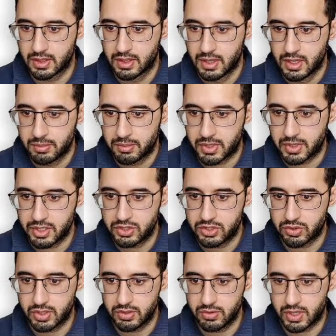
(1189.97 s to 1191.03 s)
by
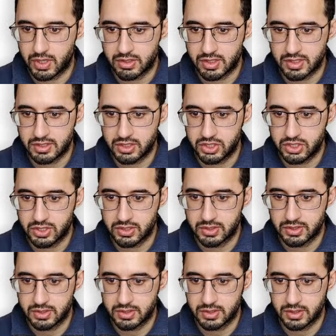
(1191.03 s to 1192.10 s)
ensuring UI
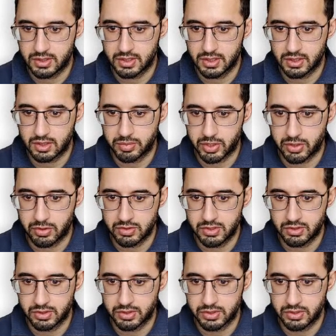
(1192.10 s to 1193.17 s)
transitions the component
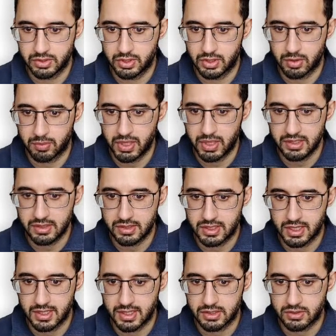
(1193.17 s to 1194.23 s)
resource to the complete
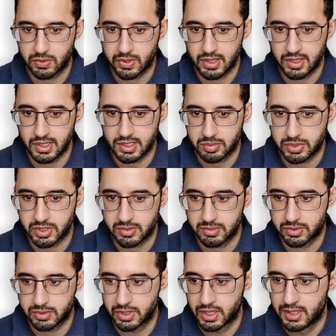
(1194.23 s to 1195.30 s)
state as quickly as
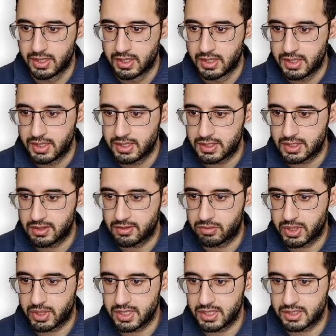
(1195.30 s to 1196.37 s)
possible. instead of
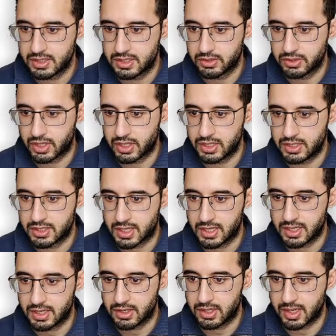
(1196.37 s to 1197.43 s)
waiting until the
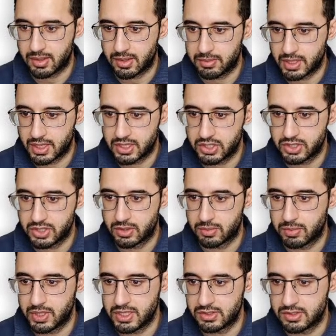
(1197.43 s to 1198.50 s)
entire application
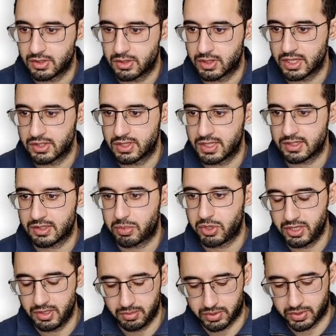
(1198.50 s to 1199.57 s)
completes. Okay, so that's
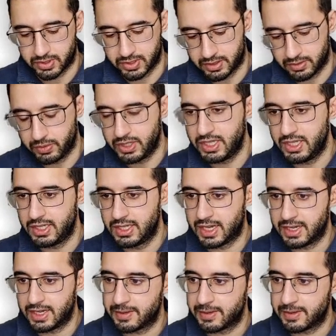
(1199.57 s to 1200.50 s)
pretty important. We need that.